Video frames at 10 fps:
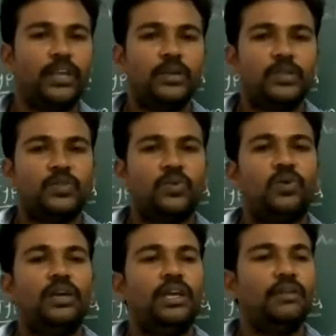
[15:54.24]

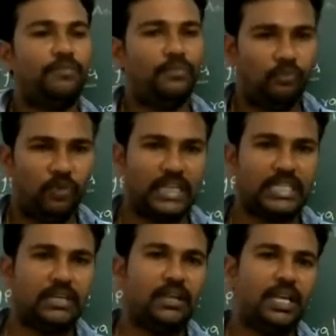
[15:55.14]
So if
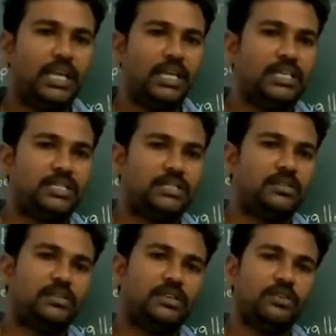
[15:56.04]
one is
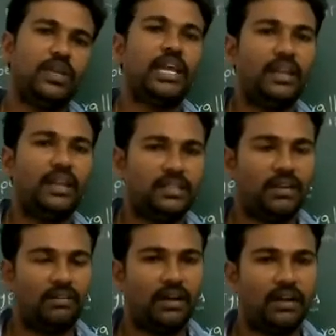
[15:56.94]
doing anything
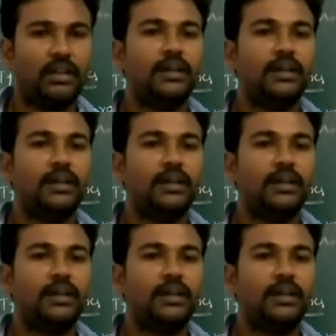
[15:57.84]
wrong,